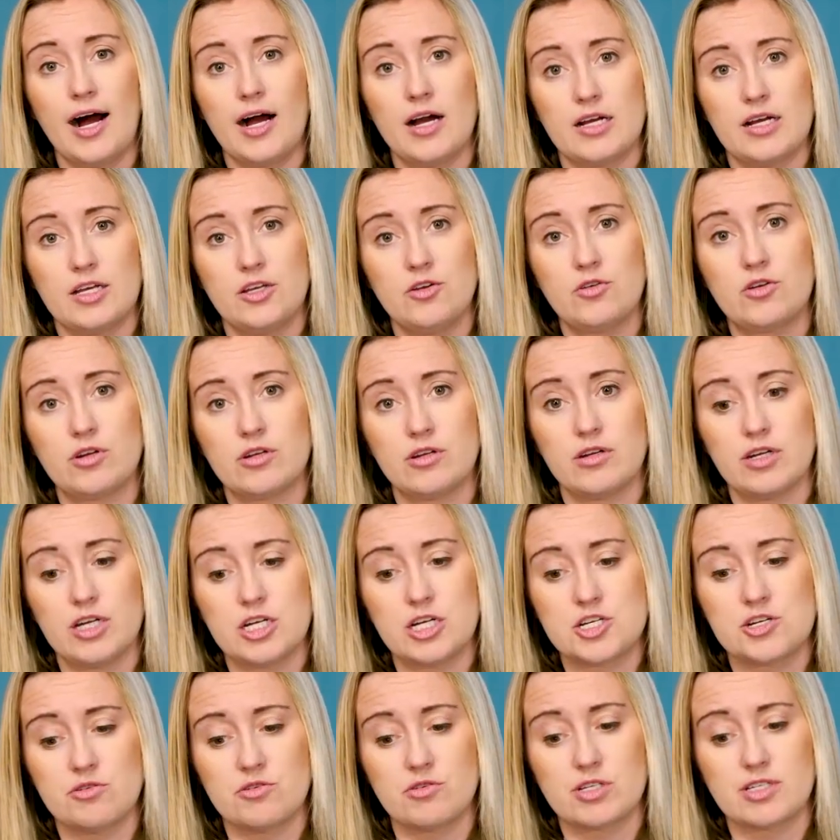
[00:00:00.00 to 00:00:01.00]
You can
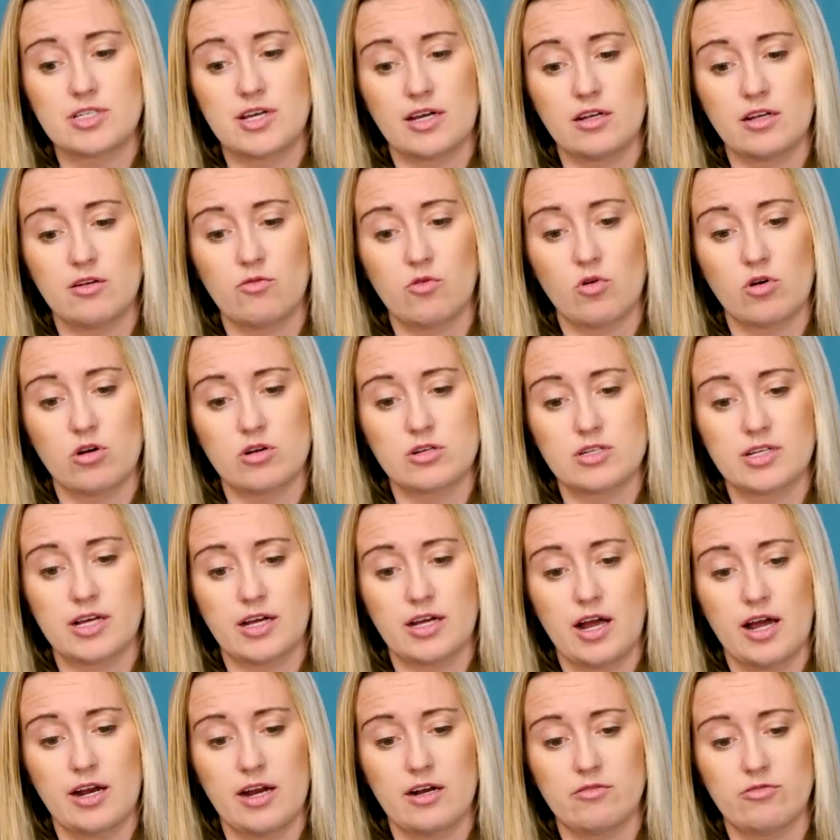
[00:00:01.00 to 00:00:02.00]
issue executive orders that
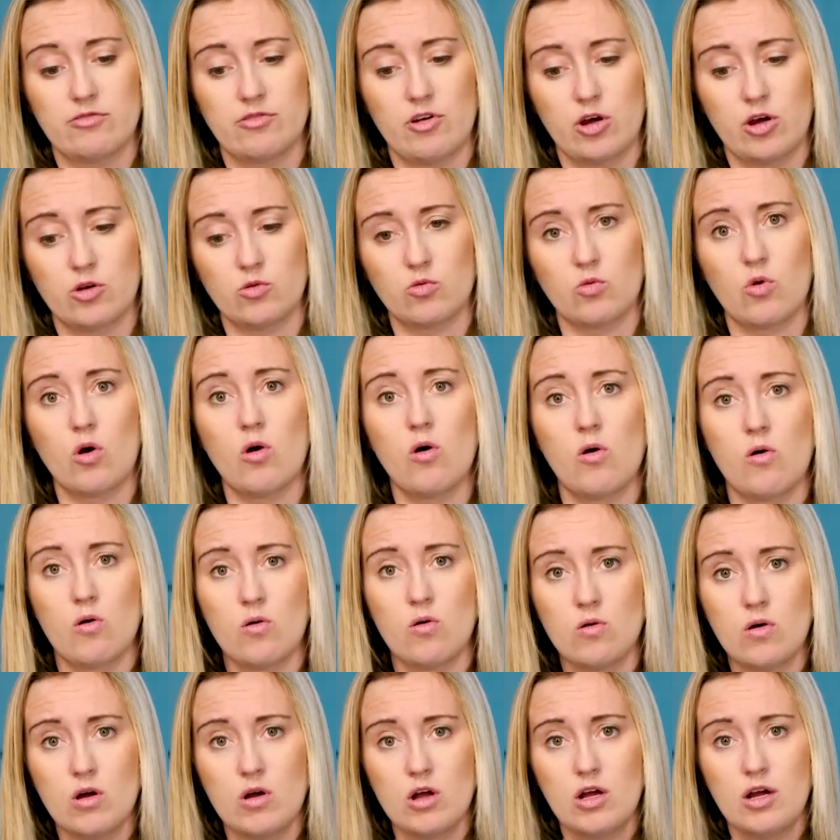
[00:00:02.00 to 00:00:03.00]
kind of
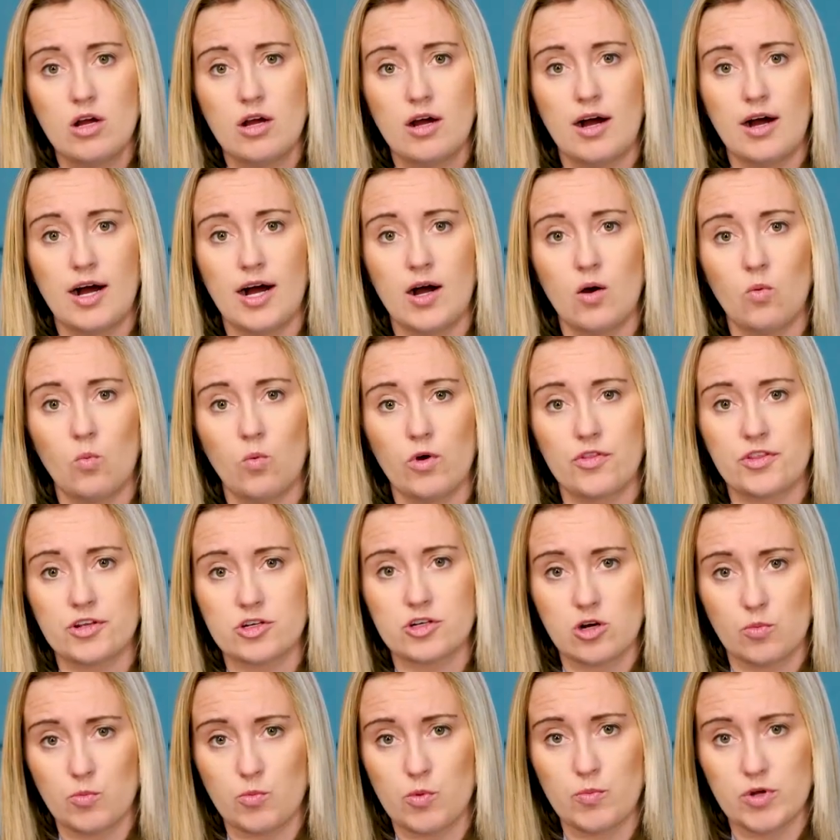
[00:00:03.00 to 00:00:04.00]
unroll what the
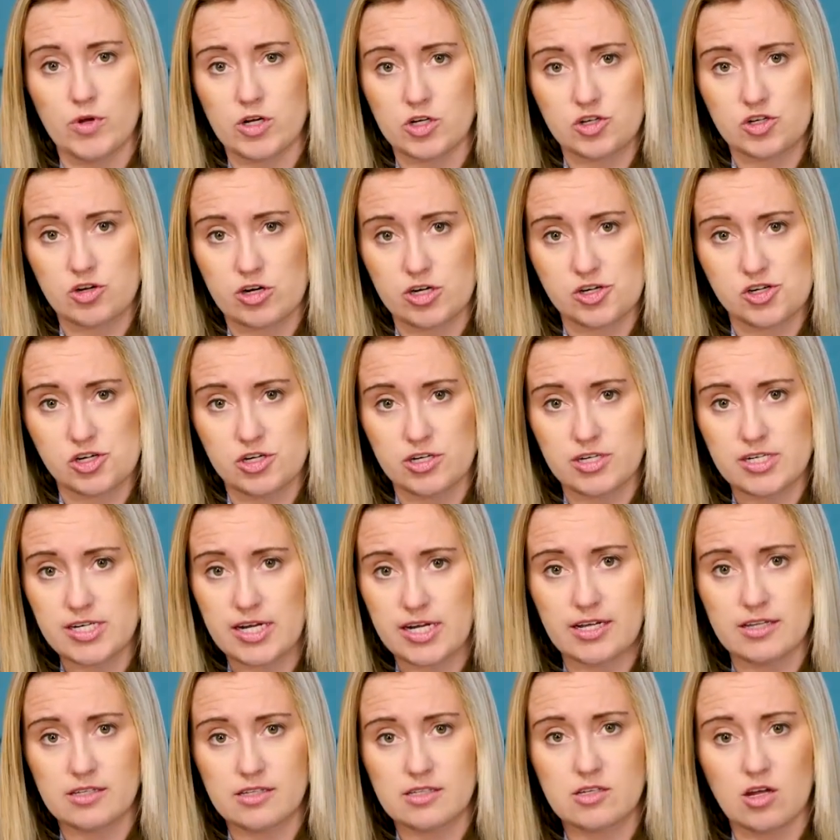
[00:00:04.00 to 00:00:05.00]
Trump administration
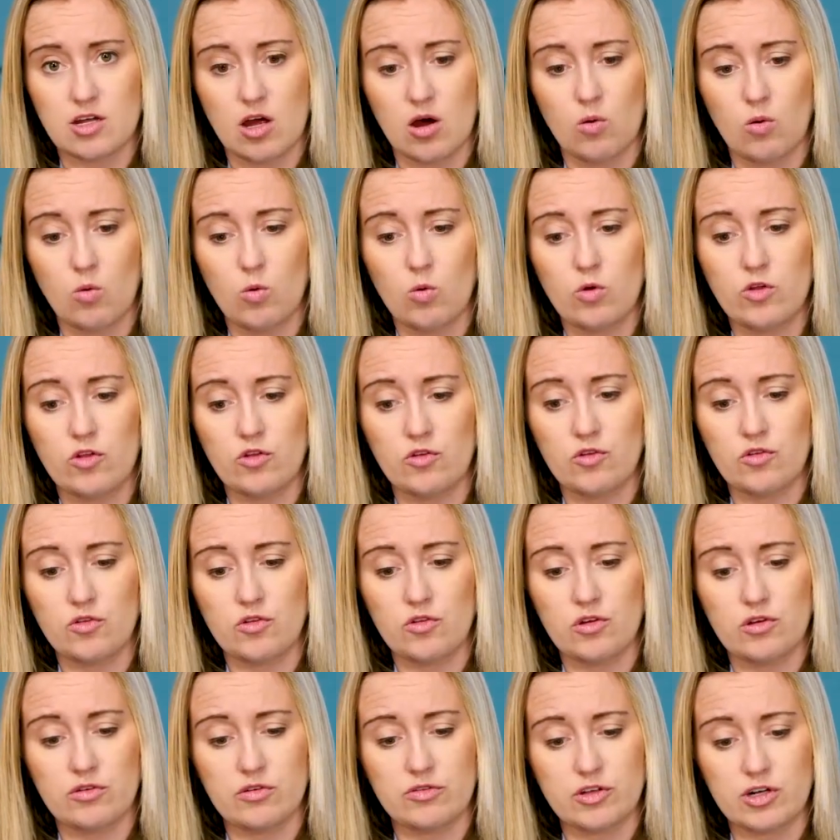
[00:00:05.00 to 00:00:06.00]
did. So
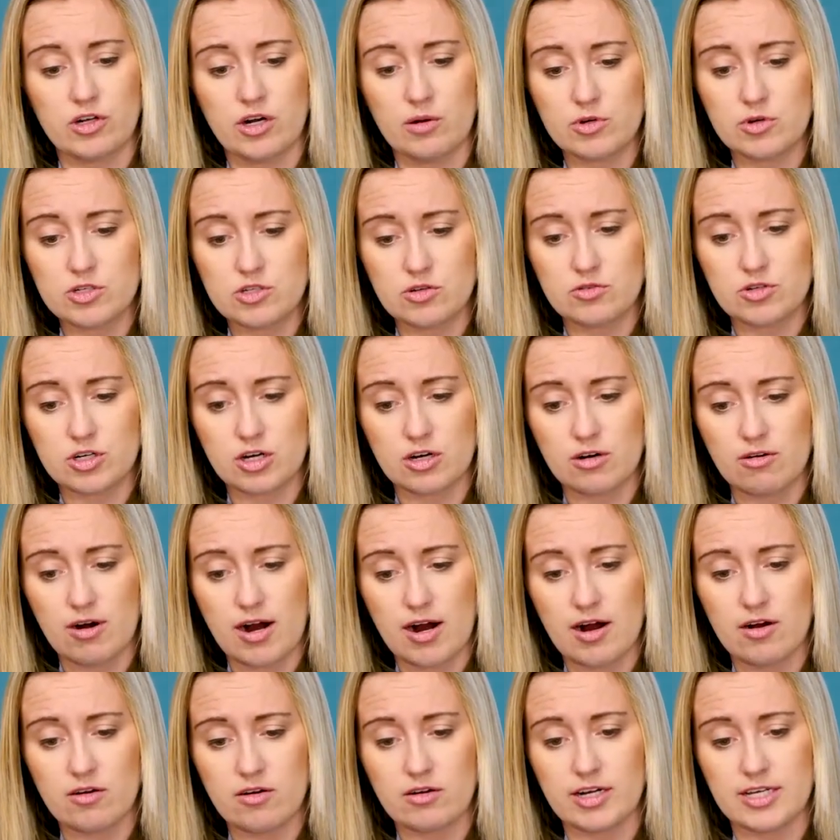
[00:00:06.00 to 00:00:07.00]
if the numbers don't turn
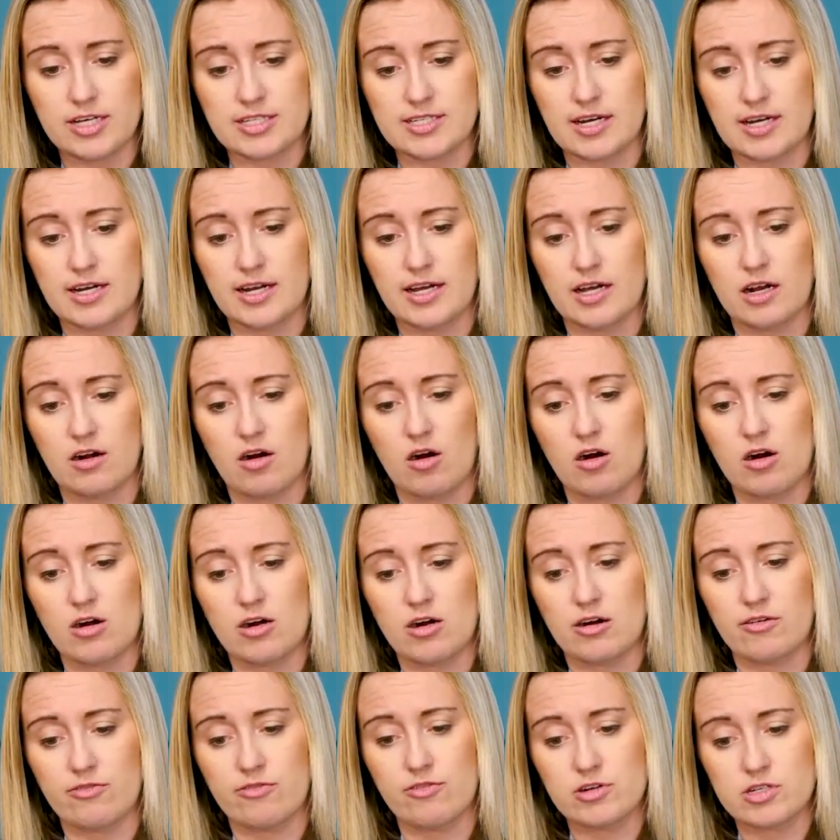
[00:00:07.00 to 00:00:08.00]
around, it's going to get
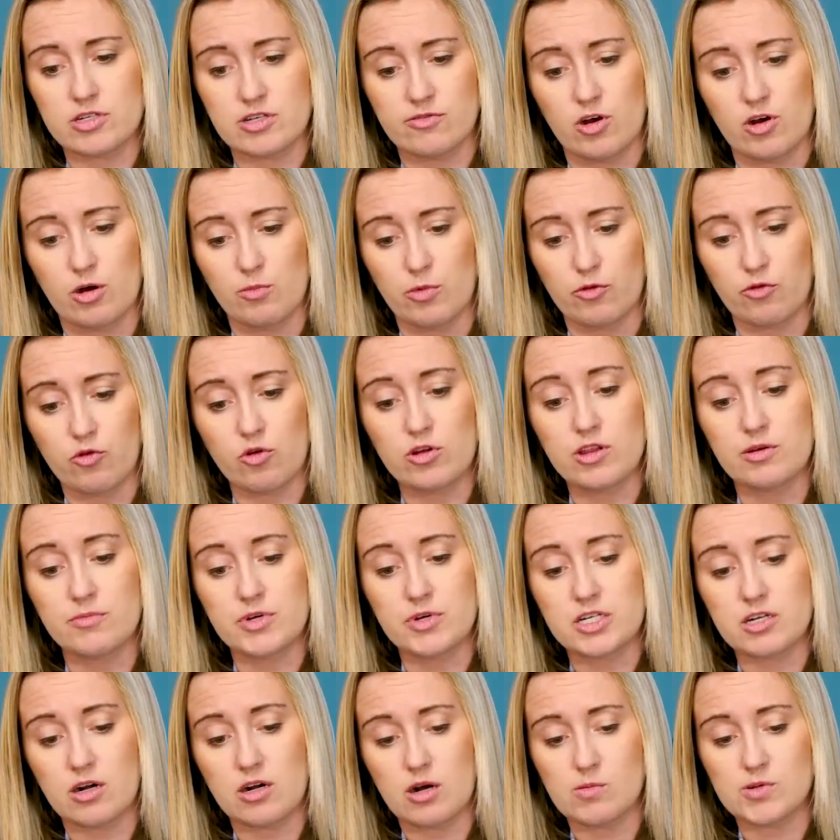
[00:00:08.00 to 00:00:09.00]
harder, first of all, before the
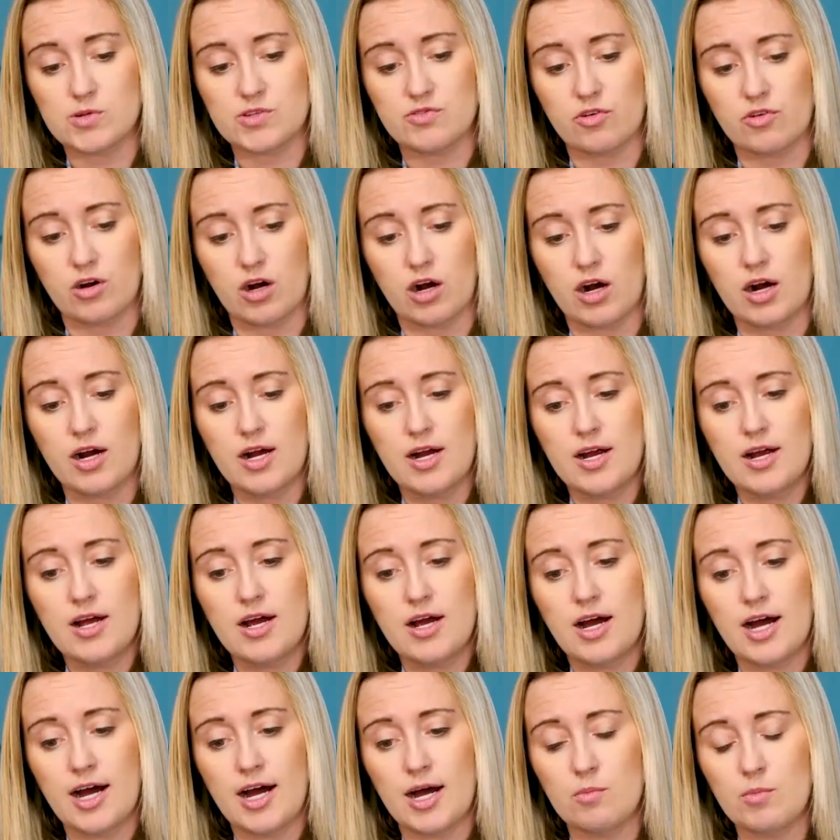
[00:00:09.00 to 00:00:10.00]
midterms for
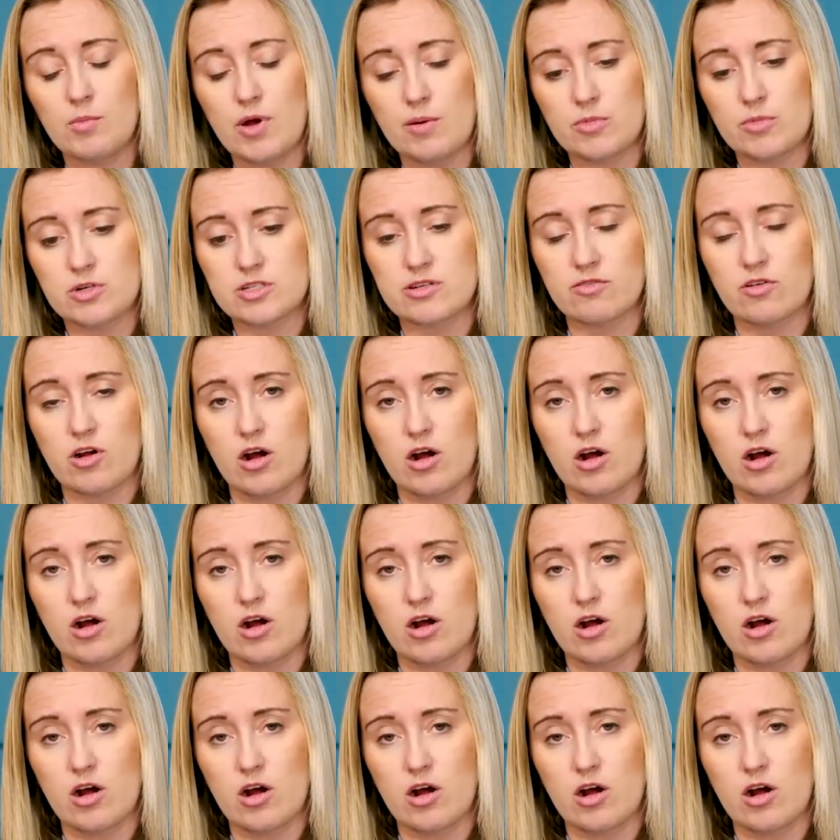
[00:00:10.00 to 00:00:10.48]
members of